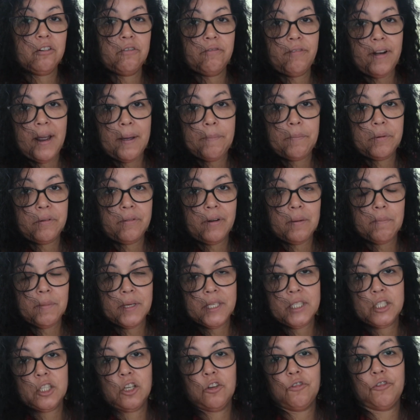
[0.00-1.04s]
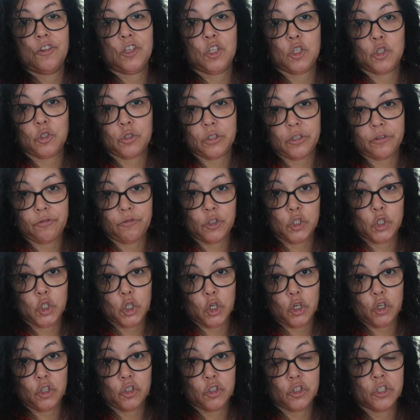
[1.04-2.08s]
can wrap around myself and use it for
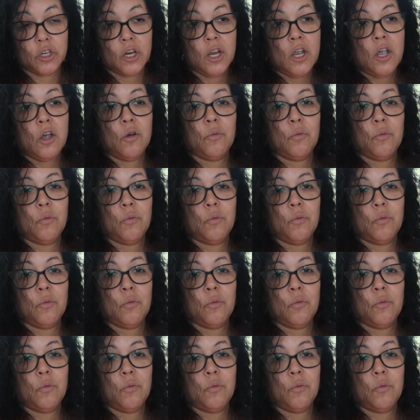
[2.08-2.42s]
church,